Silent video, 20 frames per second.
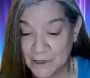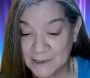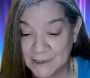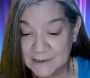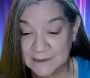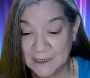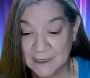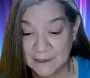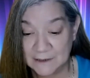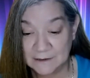
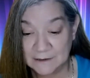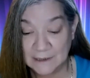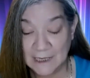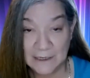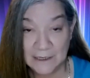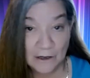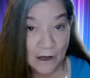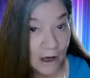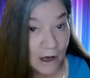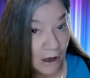content,
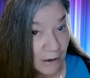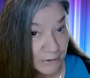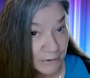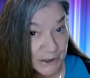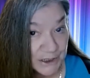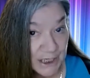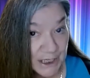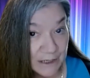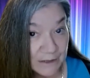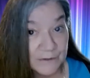like all
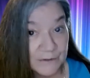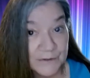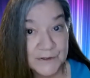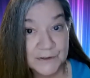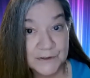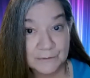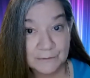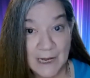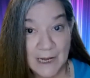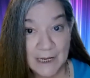
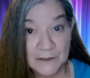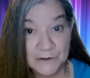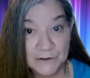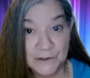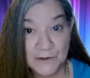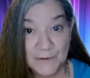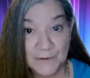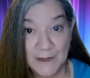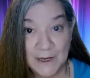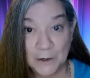channels, direct
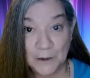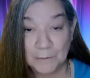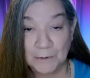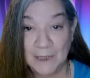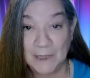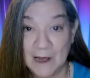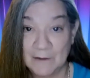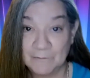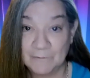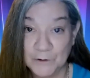to their
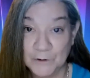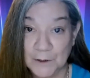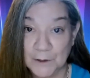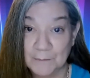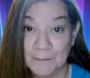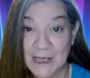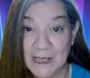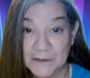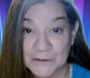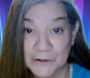
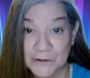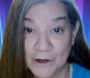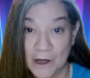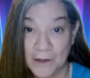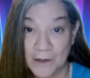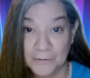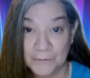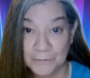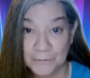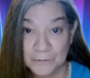platform and
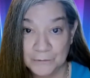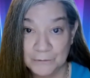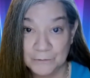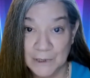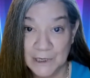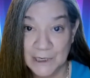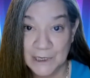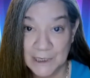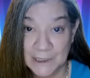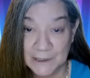not
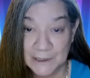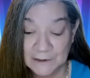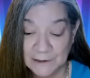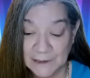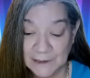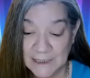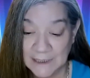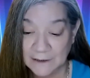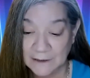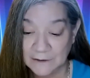through a
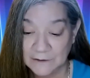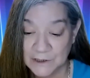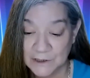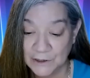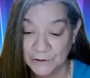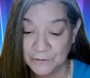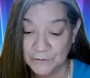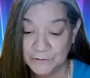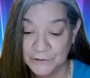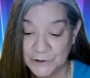link to
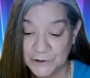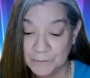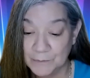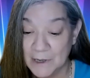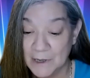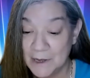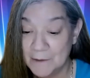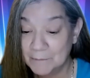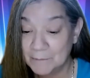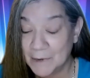YouTube.
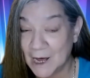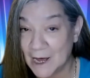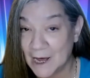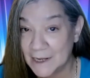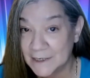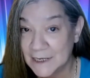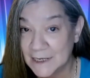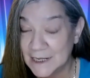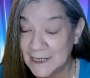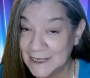
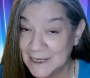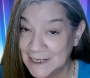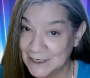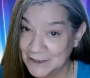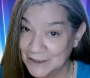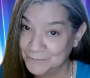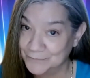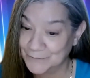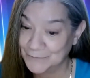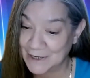But
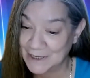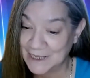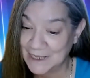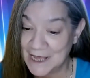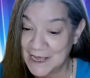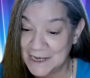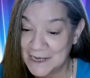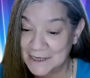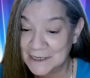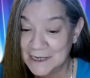if,
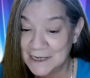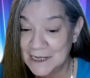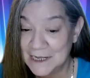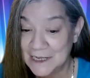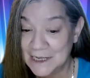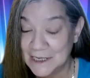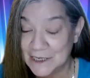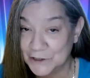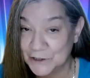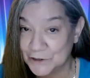again,
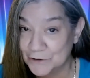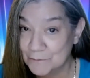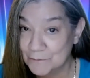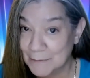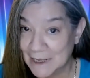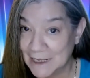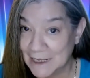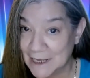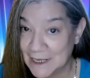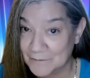you
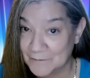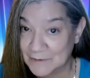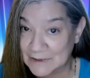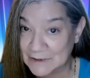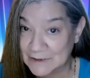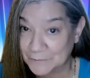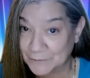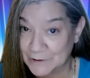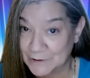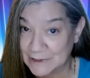may have a
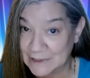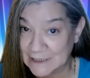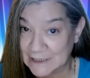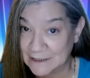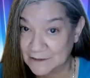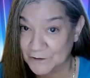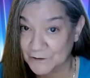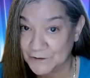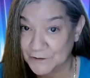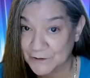different
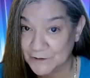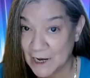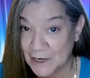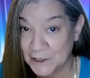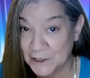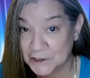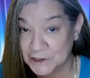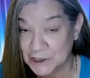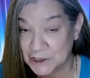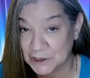need or
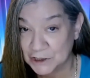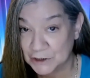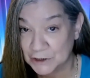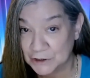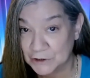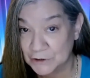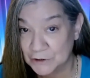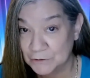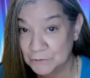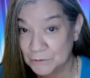strategy.
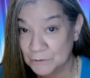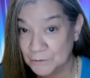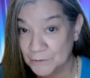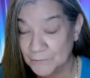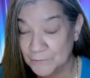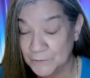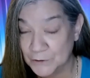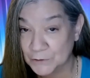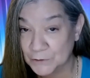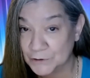
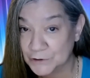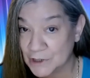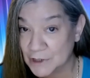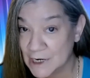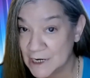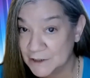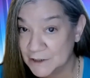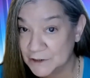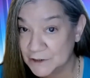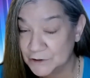If you're
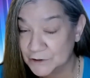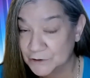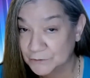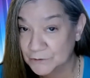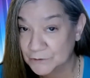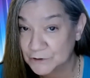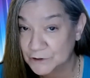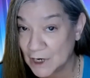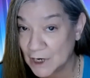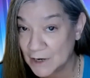trying to
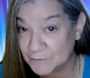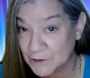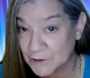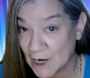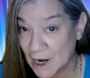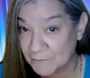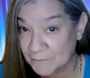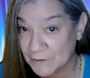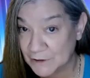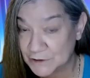drive
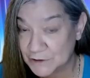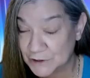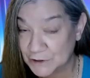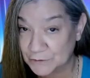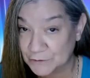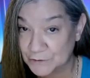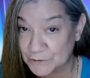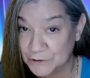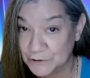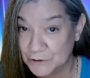traffic to
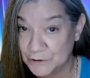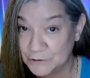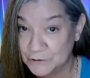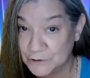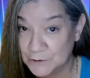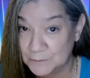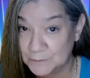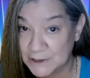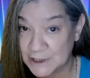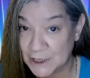your
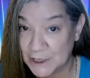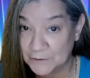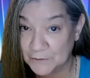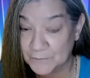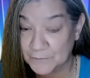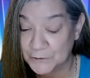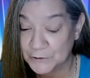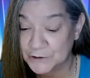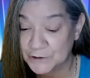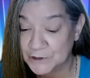YouTube channel,
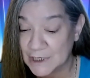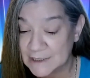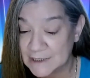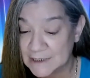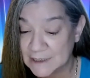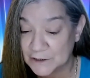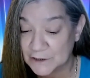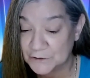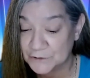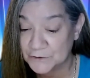if you're
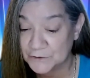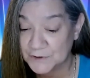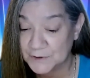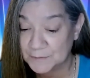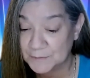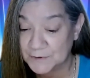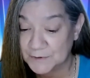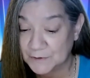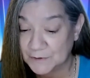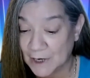trying to get new
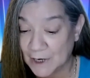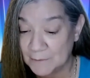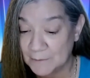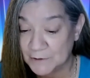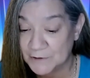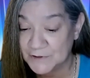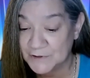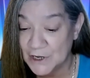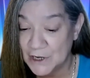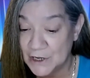
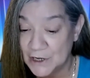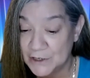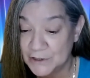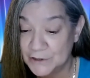subscribers,